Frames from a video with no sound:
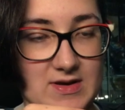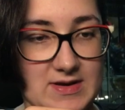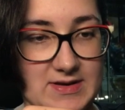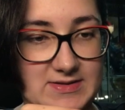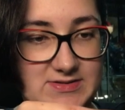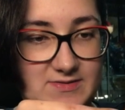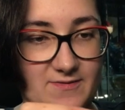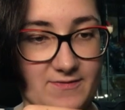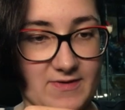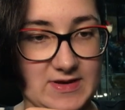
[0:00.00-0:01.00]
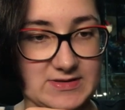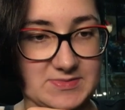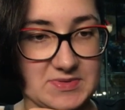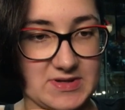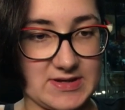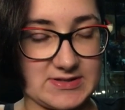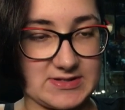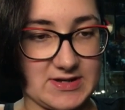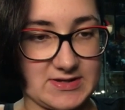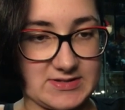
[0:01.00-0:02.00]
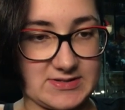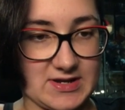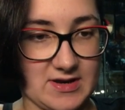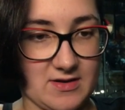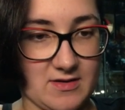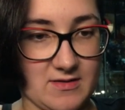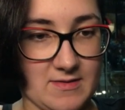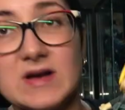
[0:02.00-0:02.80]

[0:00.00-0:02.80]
his face plate and his hair.